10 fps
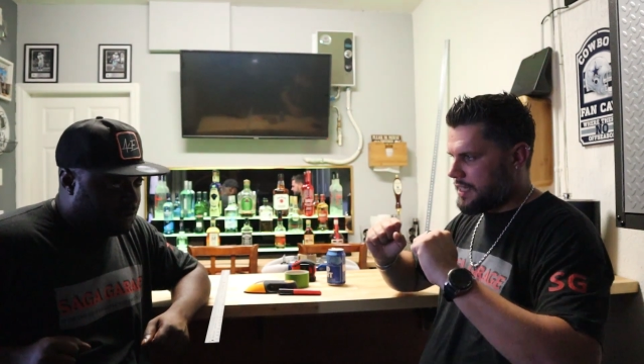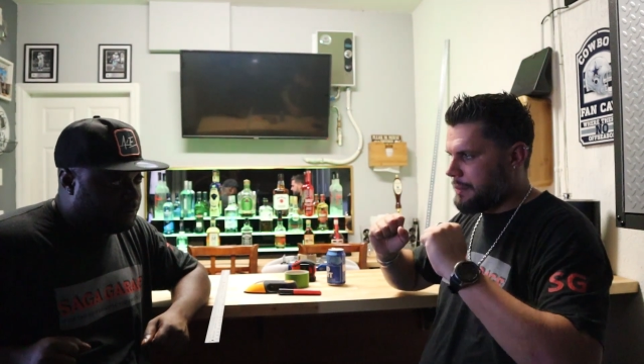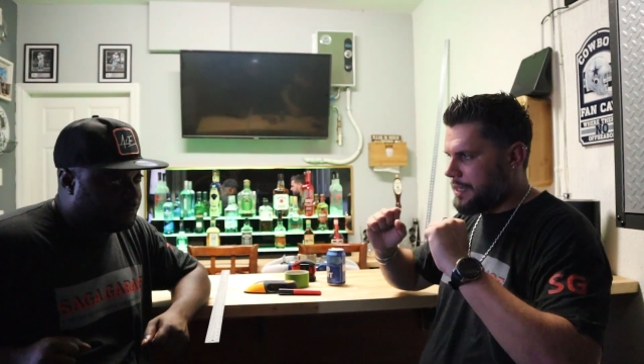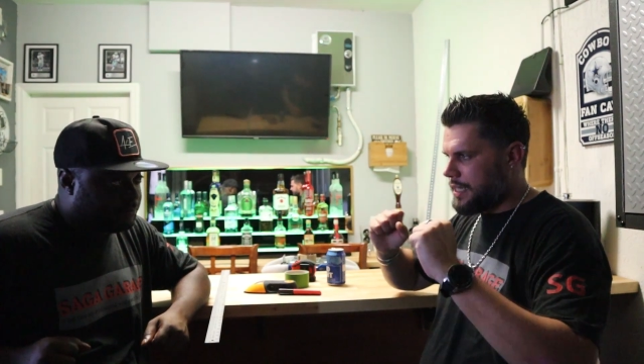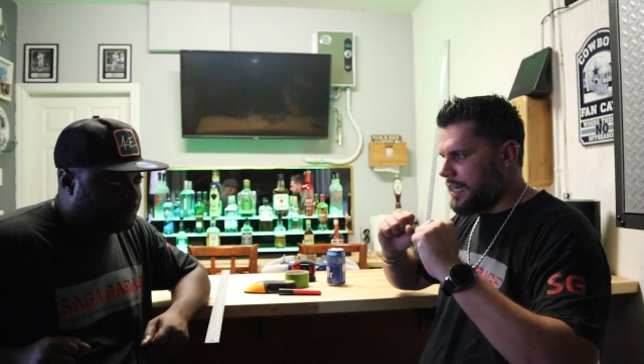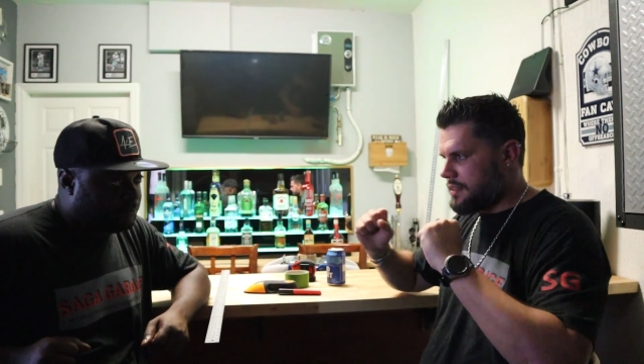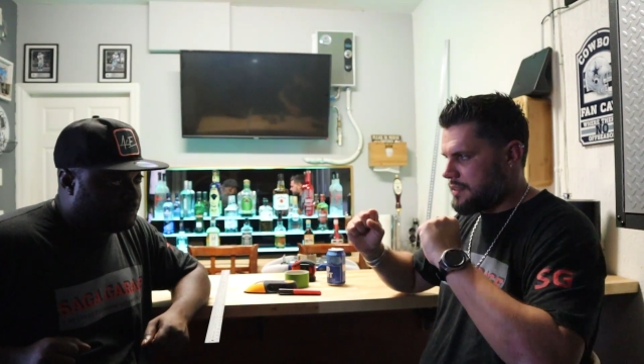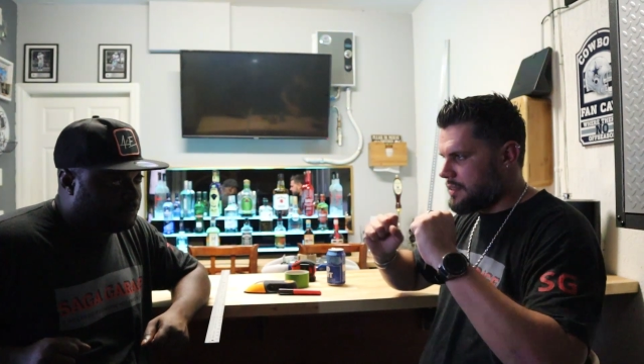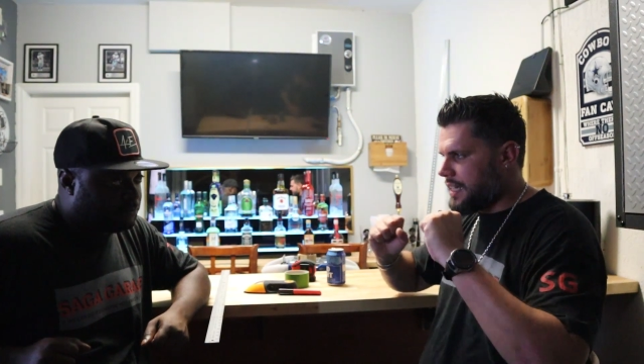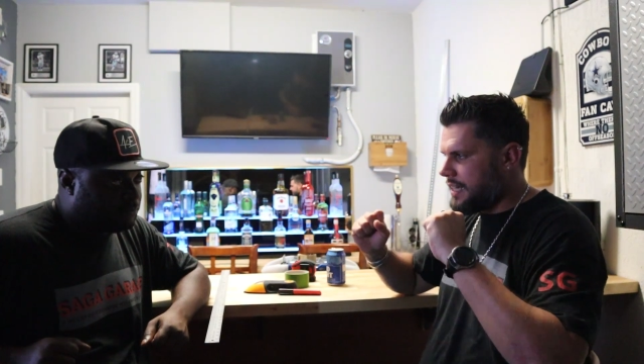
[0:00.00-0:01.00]
gonna keep it nice
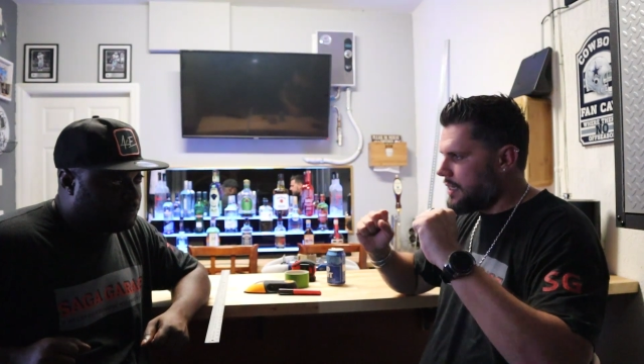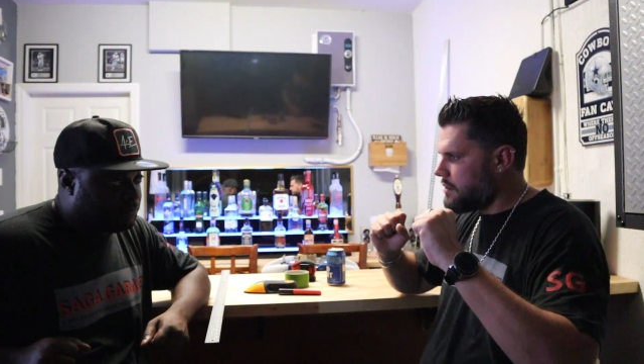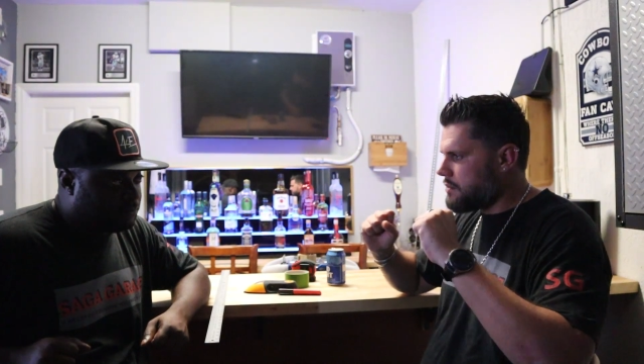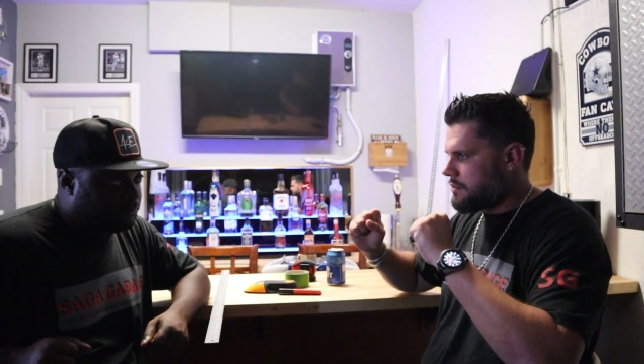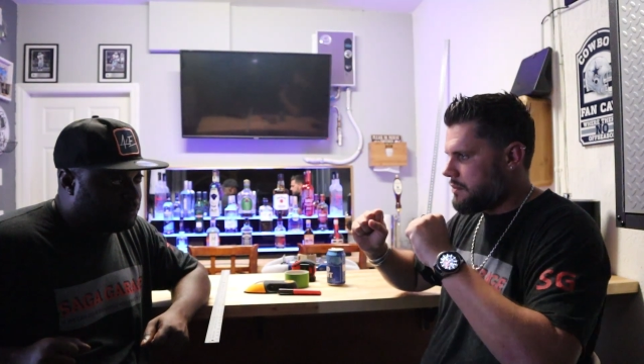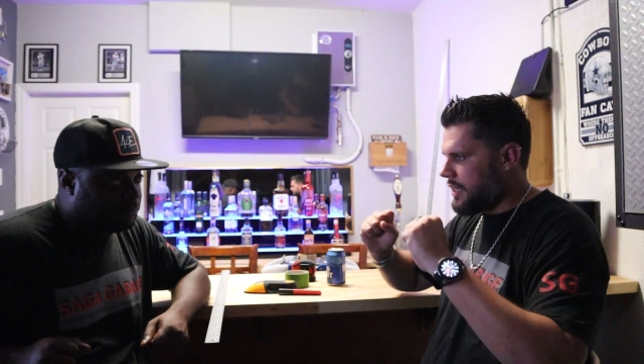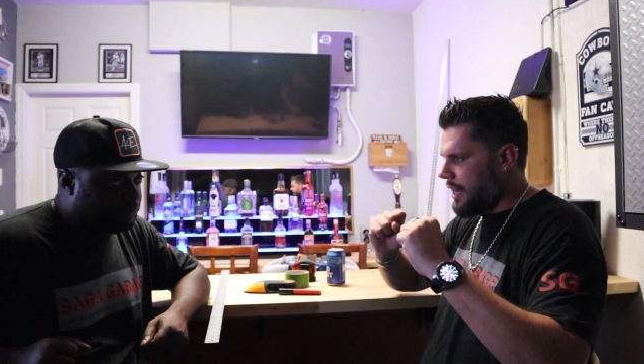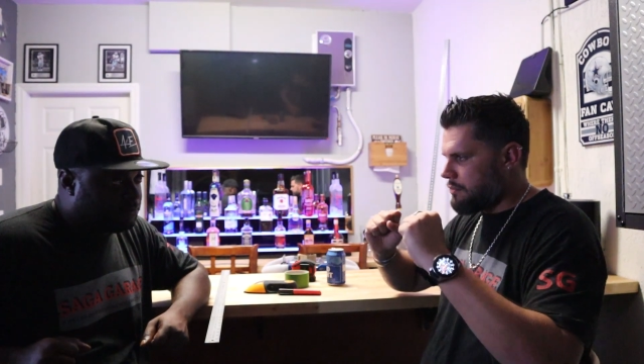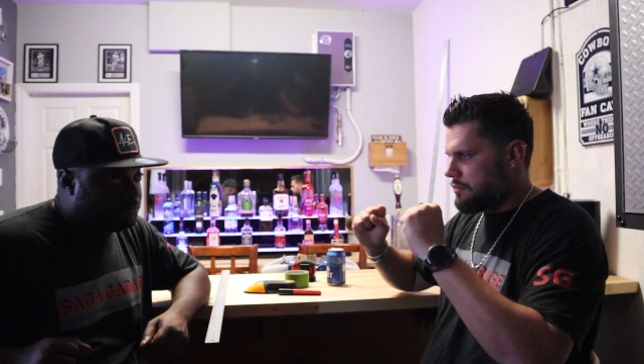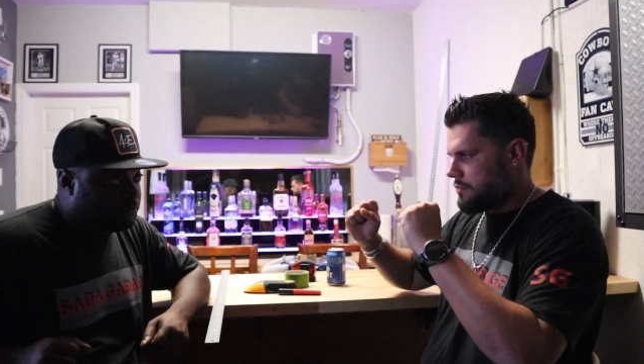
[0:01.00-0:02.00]
and steady.
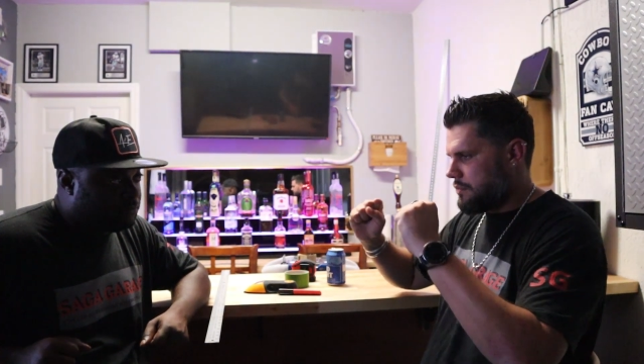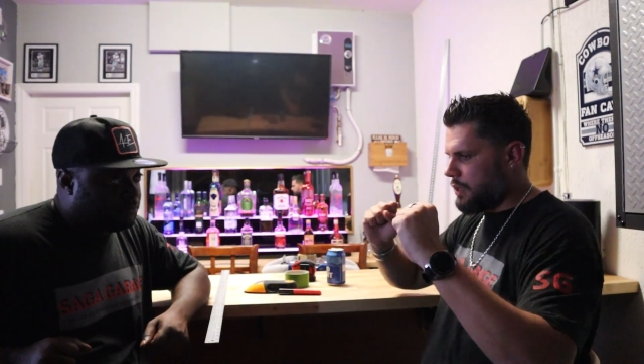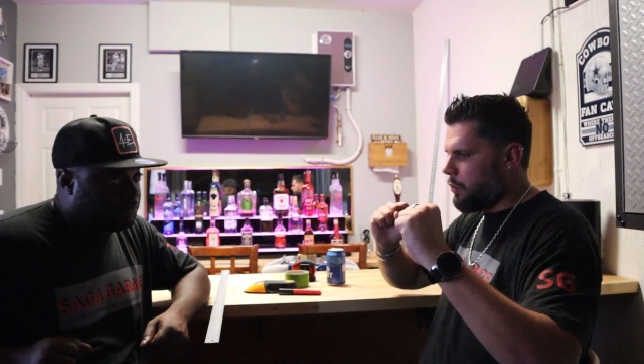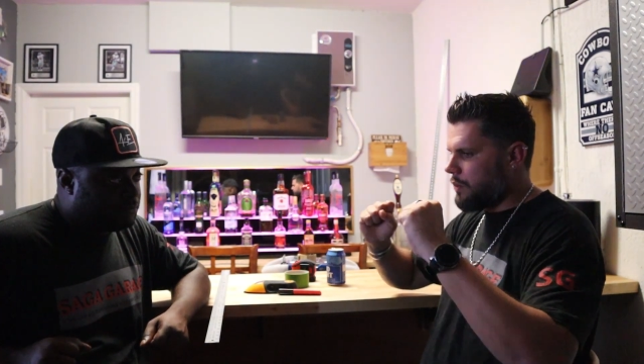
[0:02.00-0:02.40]
It